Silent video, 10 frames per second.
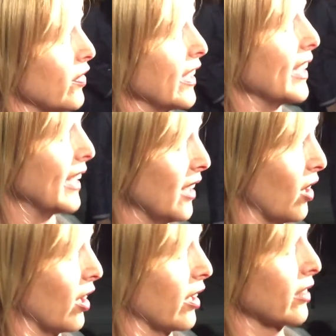
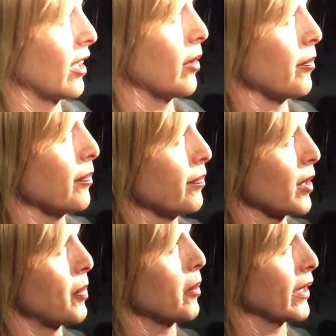V-E-R. I'm
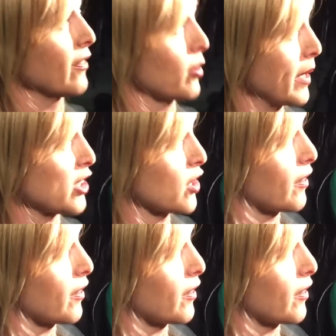the public information